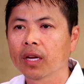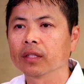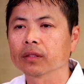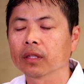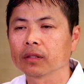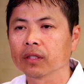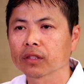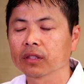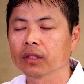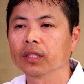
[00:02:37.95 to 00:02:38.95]
It's
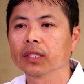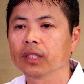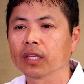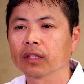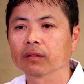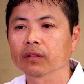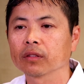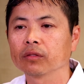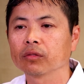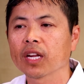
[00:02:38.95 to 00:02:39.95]
essentially,
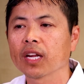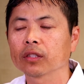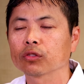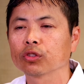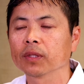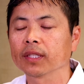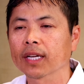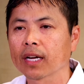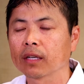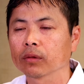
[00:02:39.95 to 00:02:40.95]
you can't truly
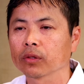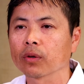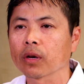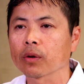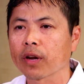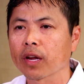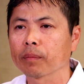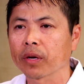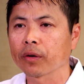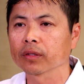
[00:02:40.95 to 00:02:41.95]
count your
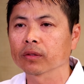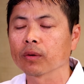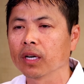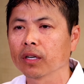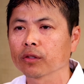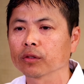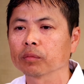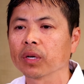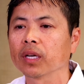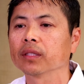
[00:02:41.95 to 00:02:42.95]
grandparents or uncles,
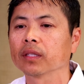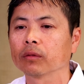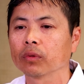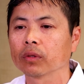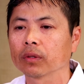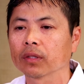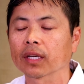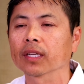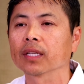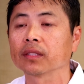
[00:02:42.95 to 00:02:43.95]
but
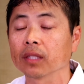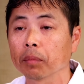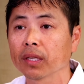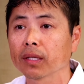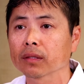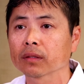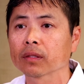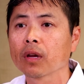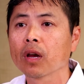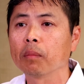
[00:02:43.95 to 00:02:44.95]
like a siblings,
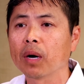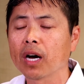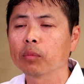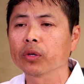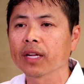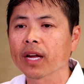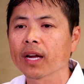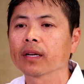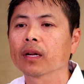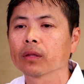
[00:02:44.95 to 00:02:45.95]
mom or
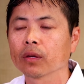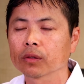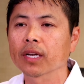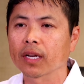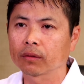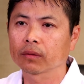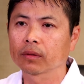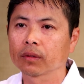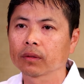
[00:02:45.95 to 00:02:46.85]
dad, those counts.